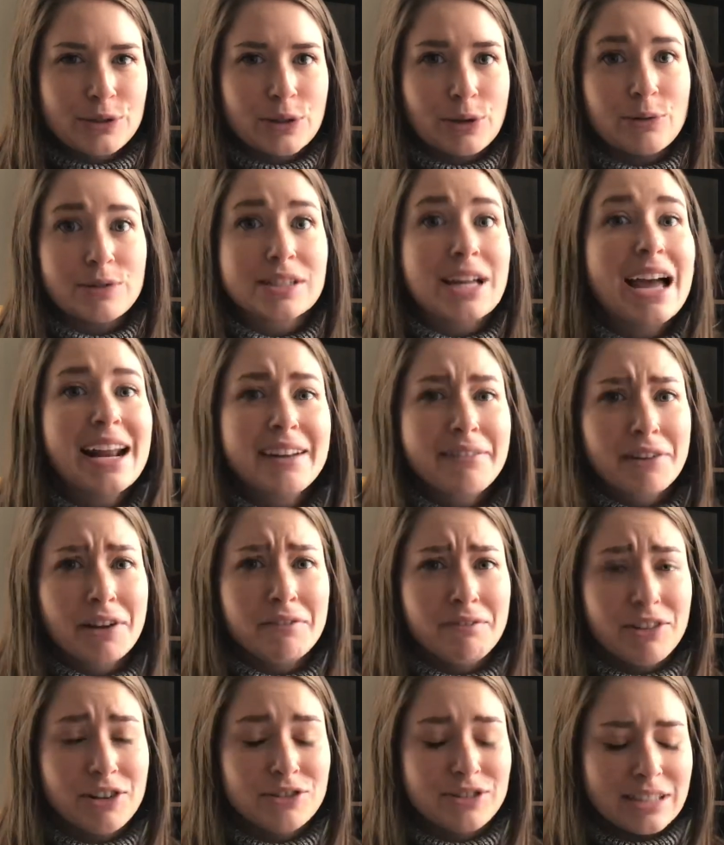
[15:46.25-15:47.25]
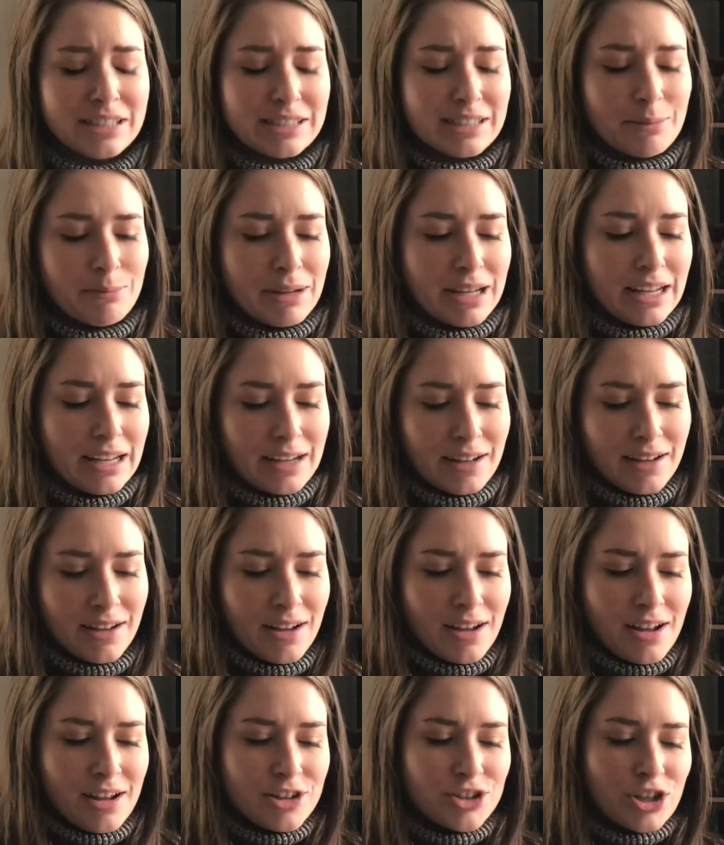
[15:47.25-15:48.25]
So it was kind of confusing to me
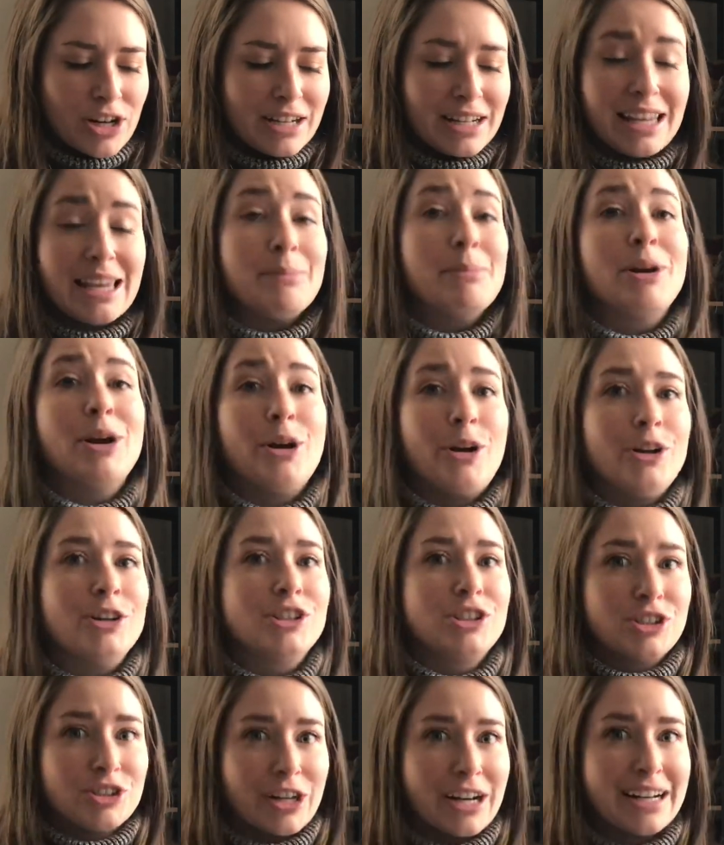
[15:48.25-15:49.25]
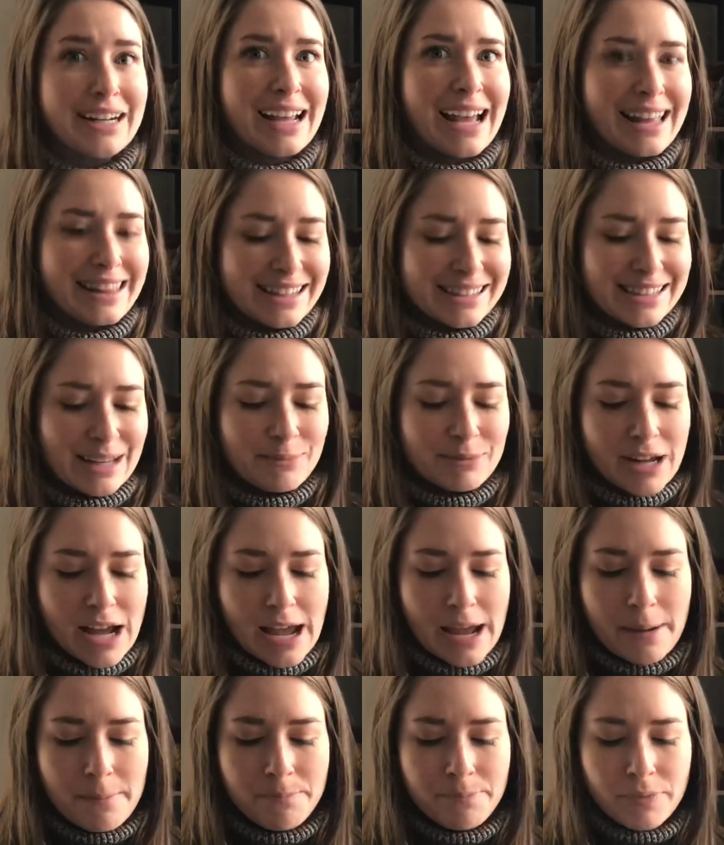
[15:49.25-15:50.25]
trying to keep it all straight at the same
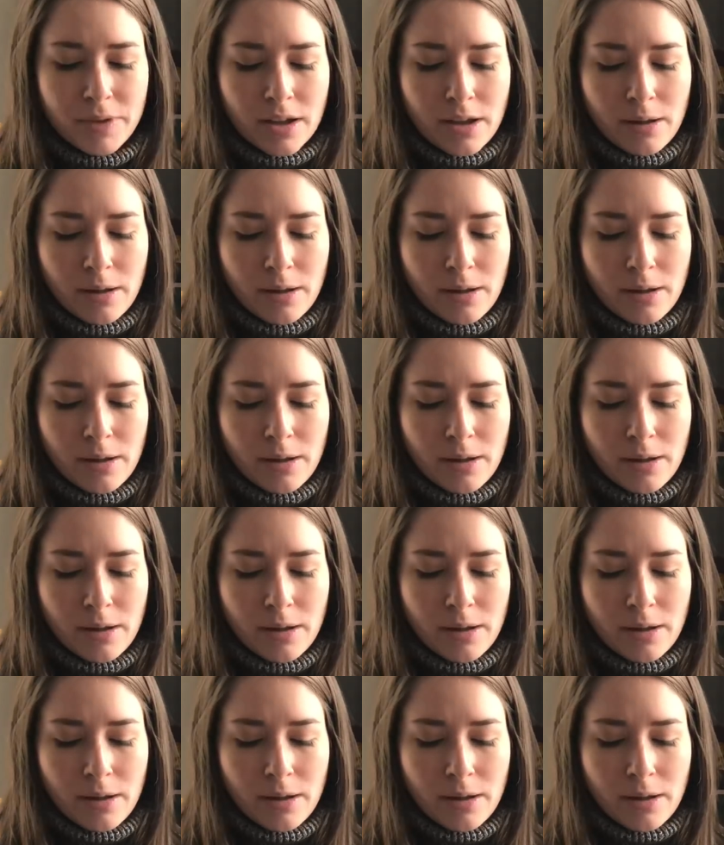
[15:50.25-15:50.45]
time.